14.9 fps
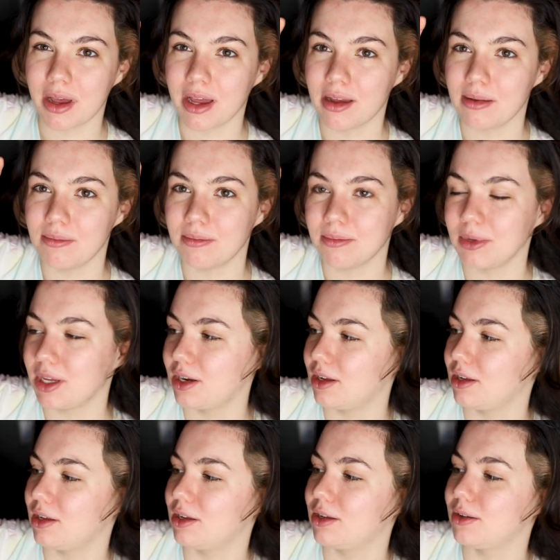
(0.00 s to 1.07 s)
I'm
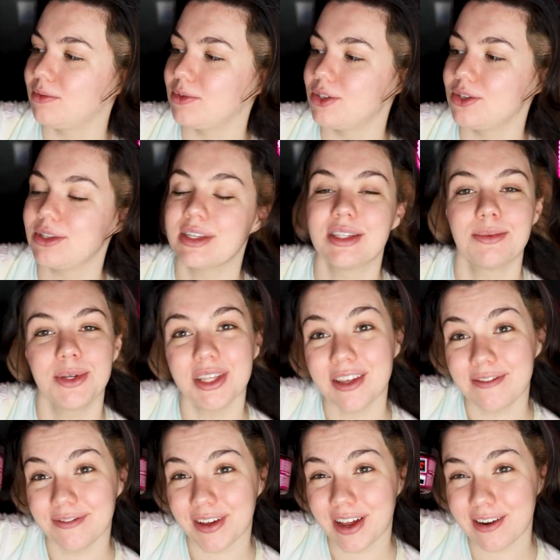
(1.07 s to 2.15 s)
gonna do this
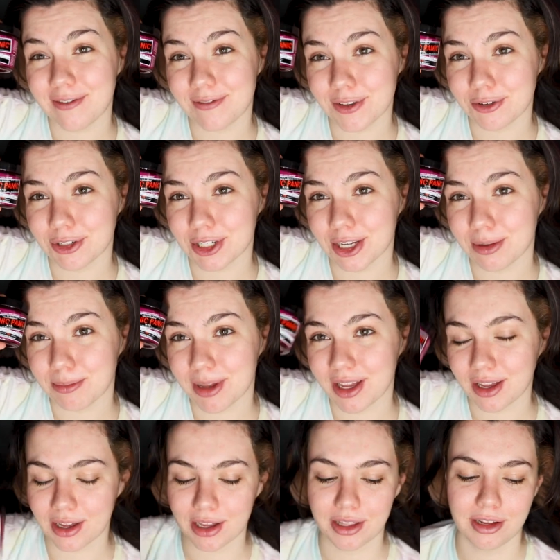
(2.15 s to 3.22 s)
really fun fuchsia
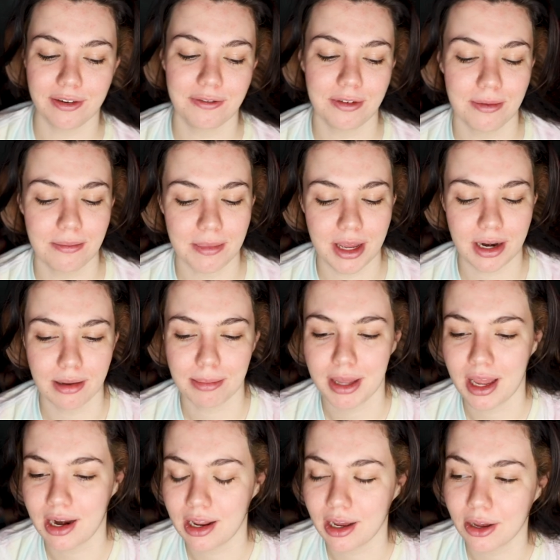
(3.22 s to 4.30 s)
pink color from Manic
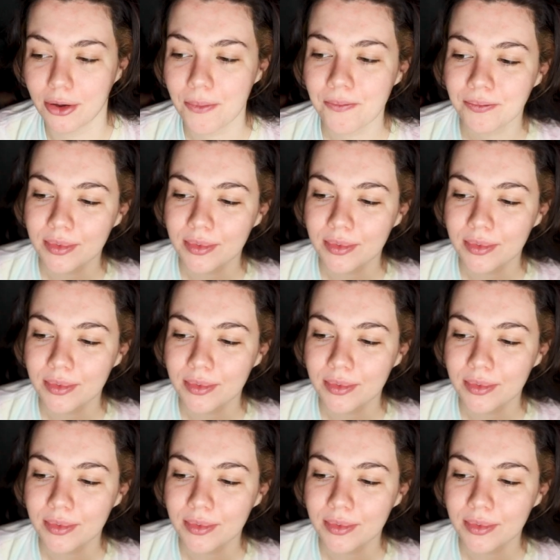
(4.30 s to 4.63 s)
Panic.